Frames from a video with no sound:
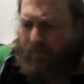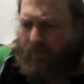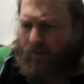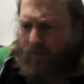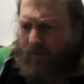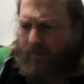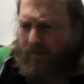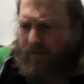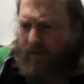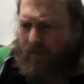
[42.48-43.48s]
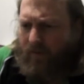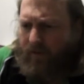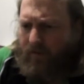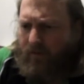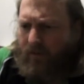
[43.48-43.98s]
brewer. Anyway,
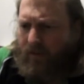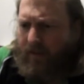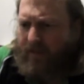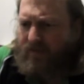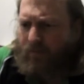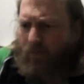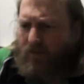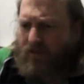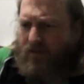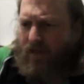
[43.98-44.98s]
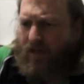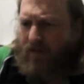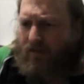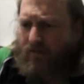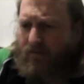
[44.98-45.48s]
an export
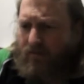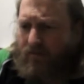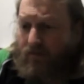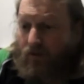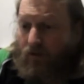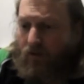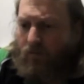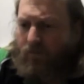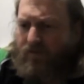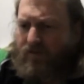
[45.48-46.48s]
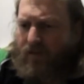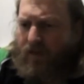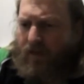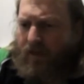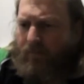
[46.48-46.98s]
stout with
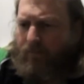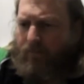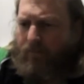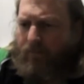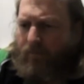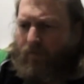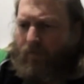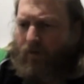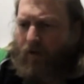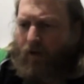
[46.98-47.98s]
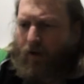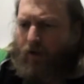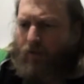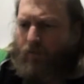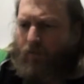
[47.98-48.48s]
some
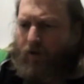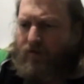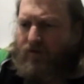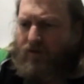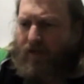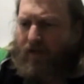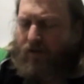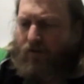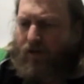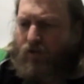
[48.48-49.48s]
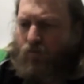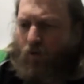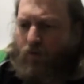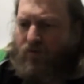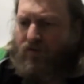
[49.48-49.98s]
home roasted and crushed
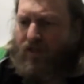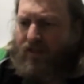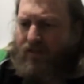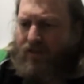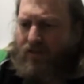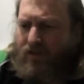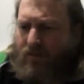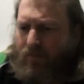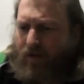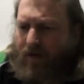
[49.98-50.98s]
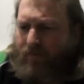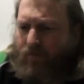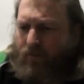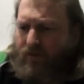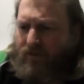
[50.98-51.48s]
wattle seed addition. Apart
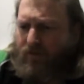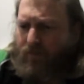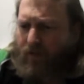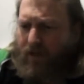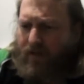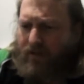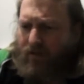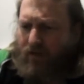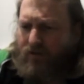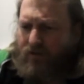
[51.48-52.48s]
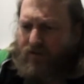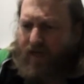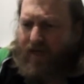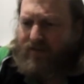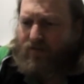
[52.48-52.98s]
from exhibiting delicious
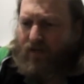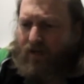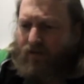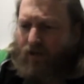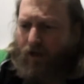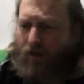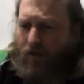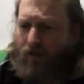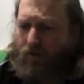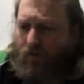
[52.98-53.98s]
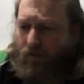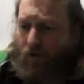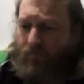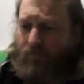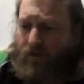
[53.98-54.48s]
hazelnut, cocoa,
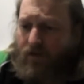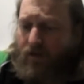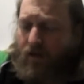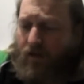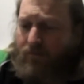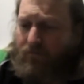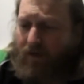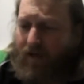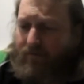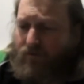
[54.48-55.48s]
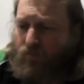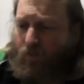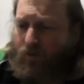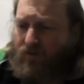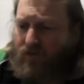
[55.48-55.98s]
coffee flavors,
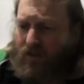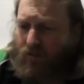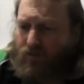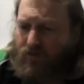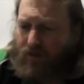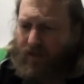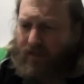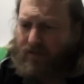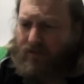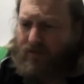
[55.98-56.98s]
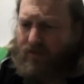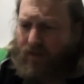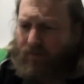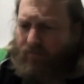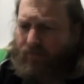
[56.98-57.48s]
wattle seed also has
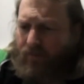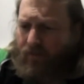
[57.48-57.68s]
some